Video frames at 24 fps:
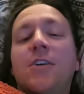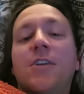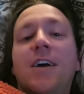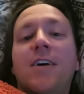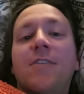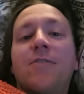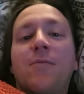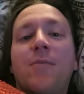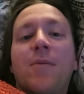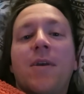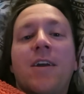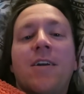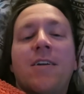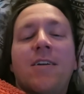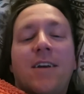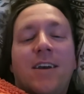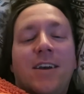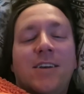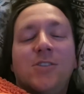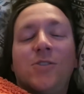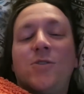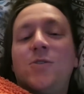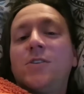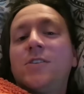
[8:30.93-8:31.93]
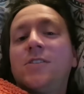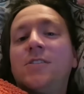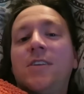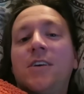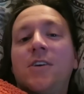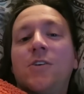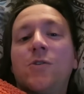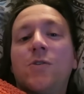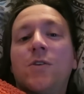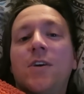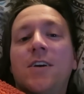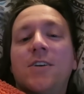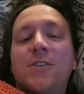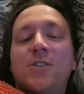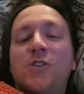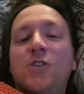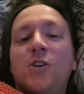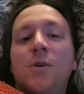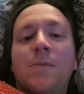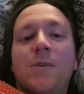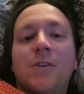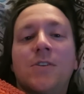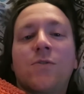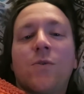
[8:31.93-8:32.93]
goodnight from here. As always, thank you guys
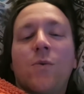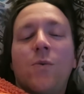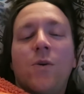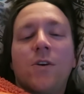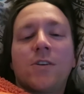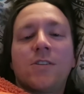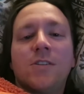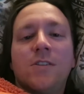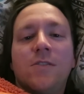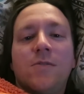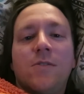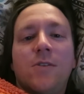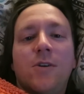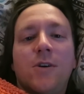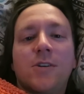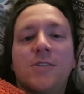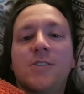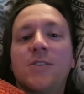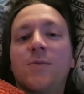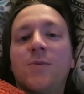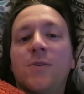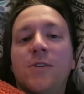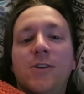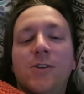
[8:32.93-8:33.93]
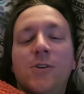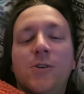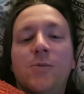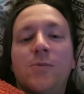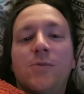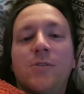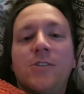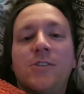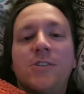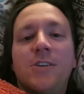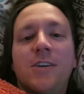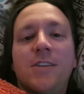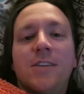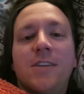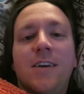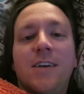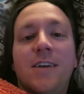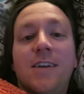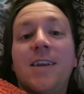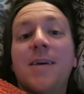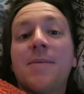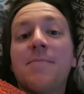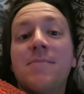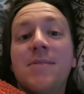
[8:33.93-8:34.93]
so much for watching the vlogs. I really do appreciate that,
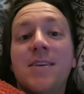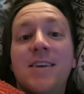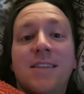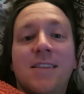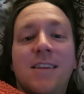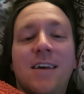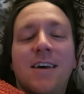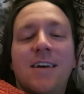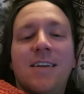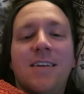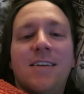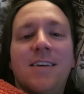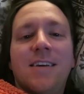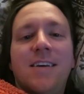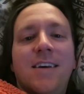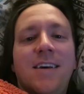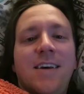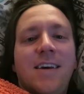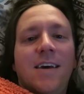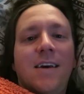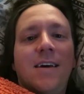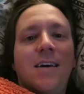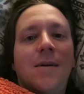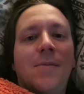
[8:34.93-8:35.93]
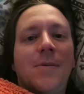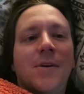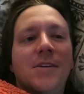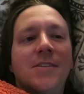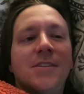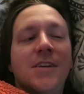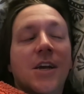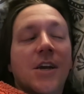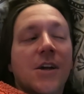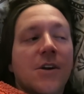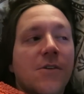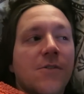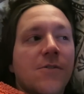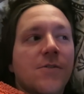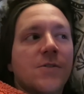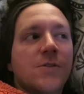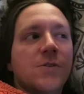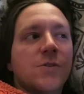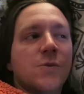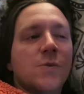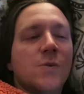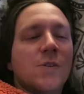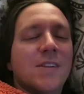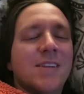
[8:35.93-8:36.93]
and I mean that. I'm going to take it over
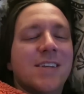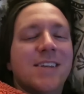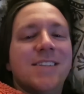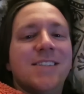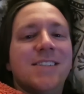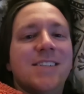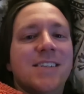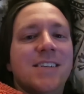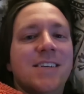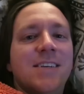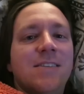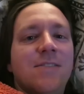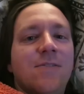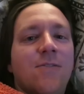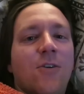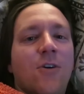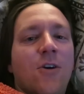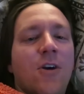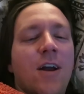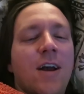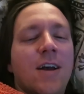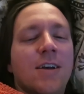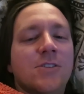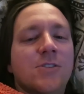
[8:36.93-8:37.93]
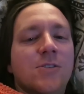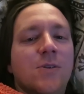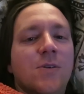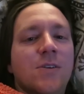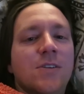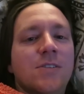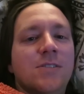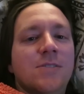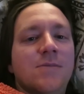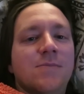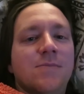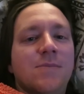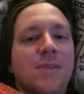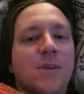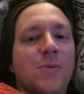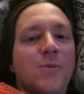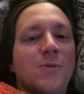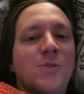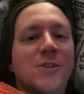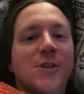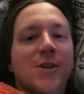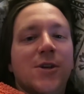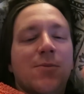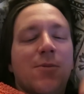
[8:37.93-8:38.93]
to Lindsey for her, as always, and
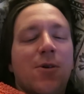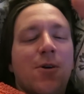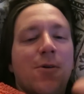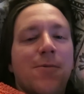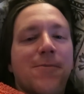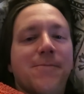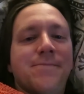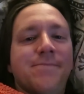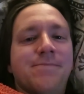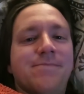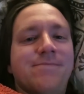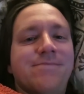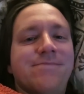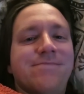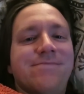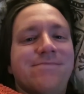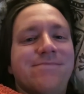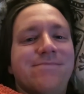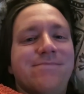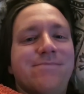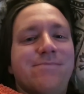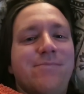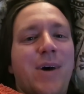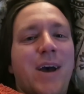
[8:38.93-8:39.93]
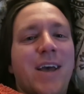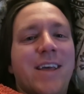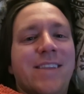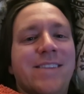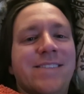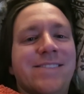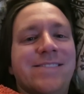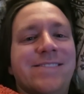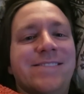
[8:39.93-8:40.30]
we'll see you tomorrow. Bye.